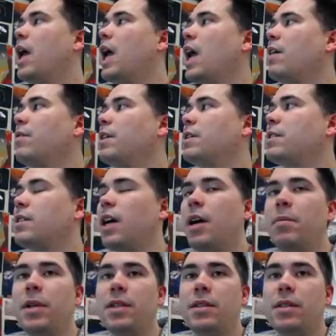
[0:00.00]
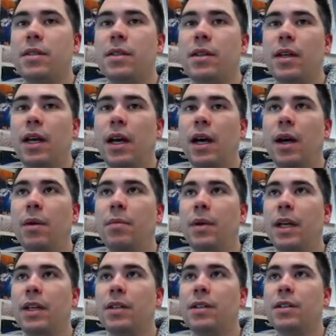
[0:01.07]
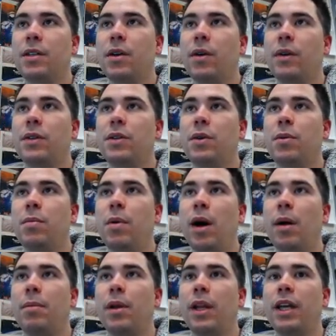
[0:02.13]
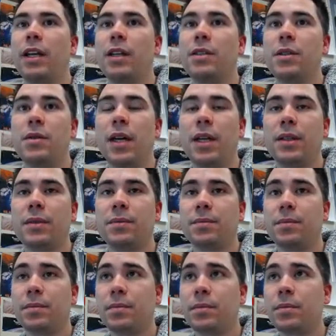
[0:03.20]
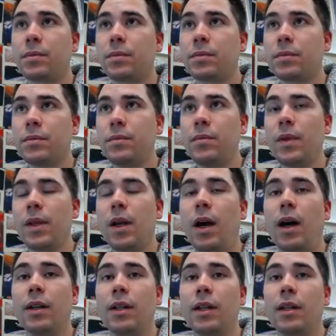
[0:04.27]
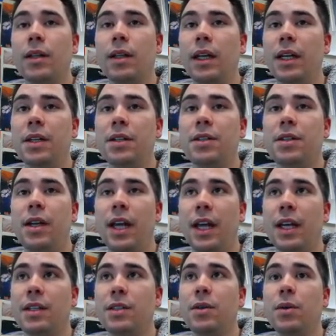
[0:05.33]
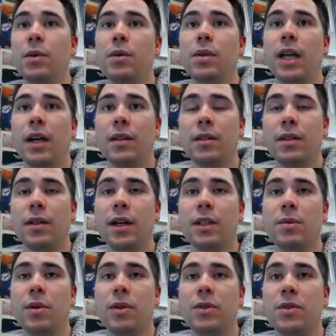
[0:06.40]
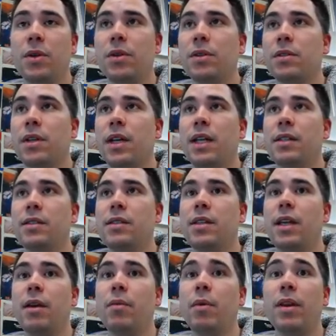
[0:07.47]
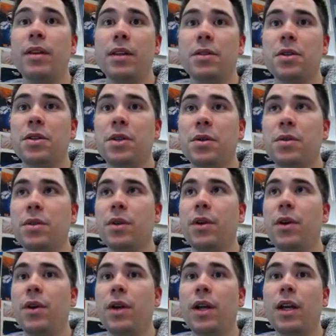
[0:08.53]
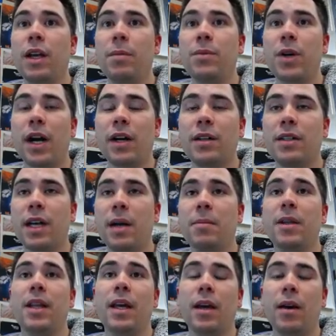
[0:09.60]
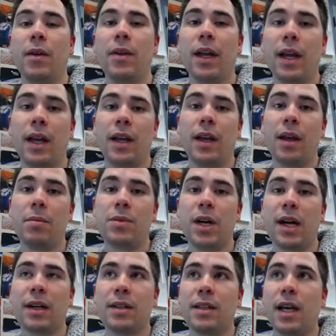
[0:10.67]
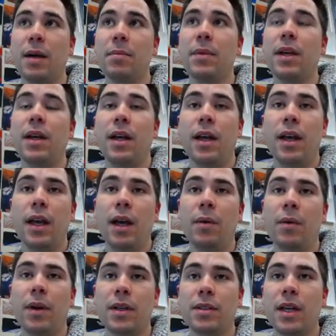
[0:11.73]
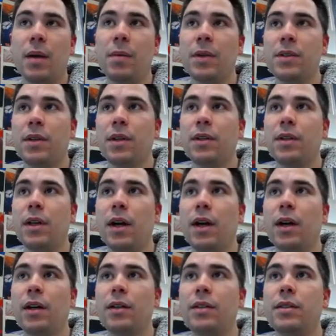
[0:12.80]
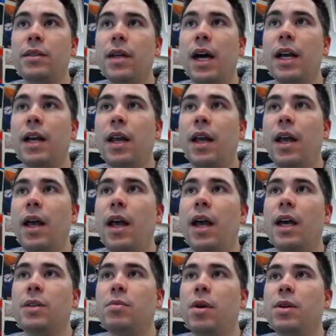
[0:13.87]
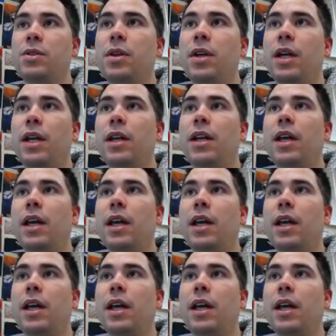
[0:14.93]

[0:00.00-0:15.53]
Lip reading: Every assignment is going to populate a due date on each kid's Google Calendar as well as yours, and say when things are due, so you can keep track of time and how they keep track of time and when assignments are done, as well as you can